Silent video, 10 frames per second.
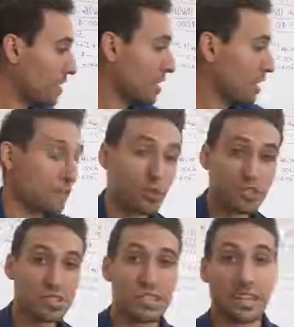
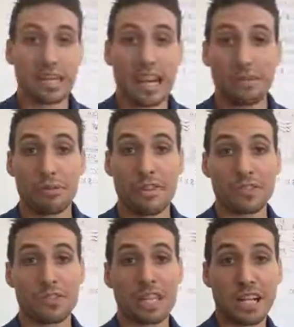Unfortunately, a lot of
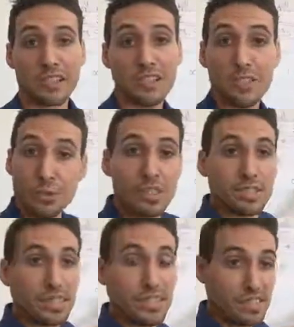investors actually do
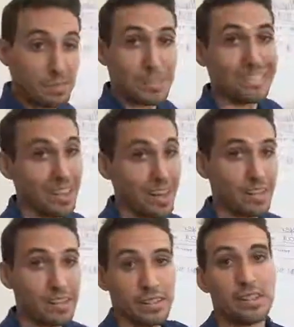consider this to be
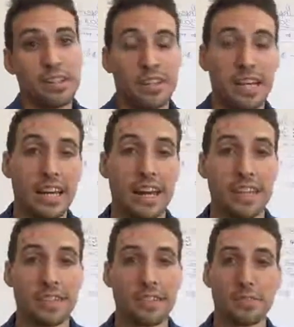done.
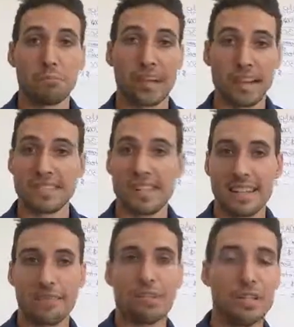And like I said in
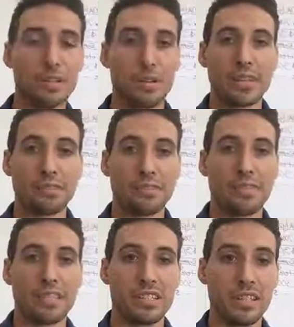that video I did
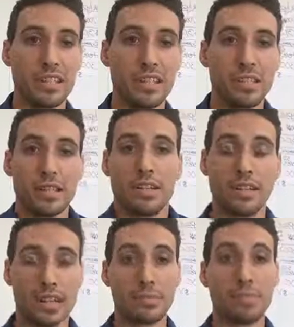previously, a
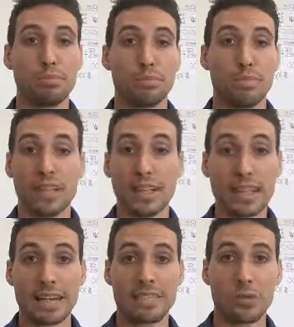lot of people
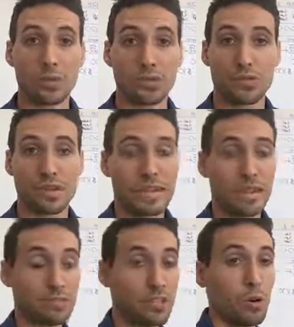neglect or just flat
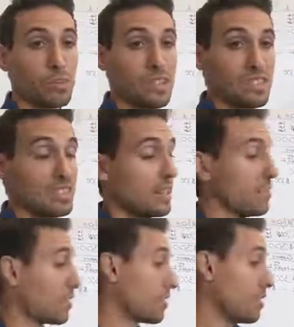out don't
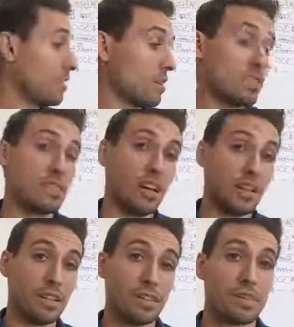consider
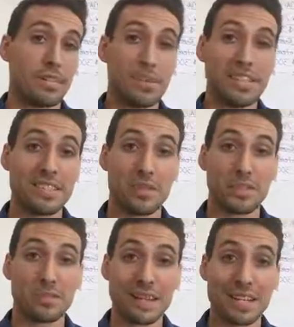some of these other
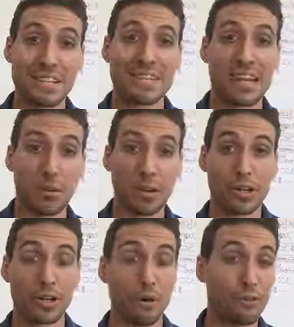expenses that we're
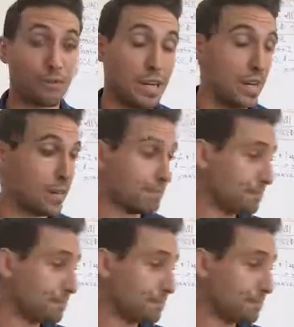going to go over right here.